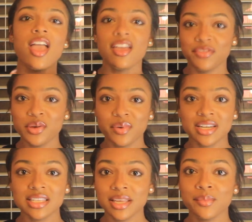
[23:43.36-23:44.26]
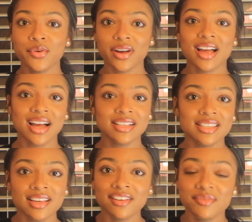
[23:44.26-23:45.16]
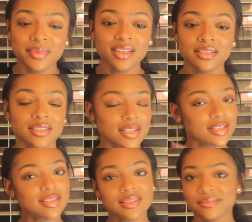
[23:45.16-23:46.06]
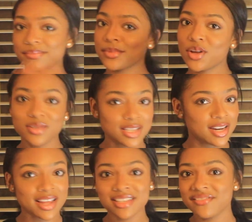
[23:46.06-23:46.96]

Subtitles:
if you want to see more content of me, just go to the next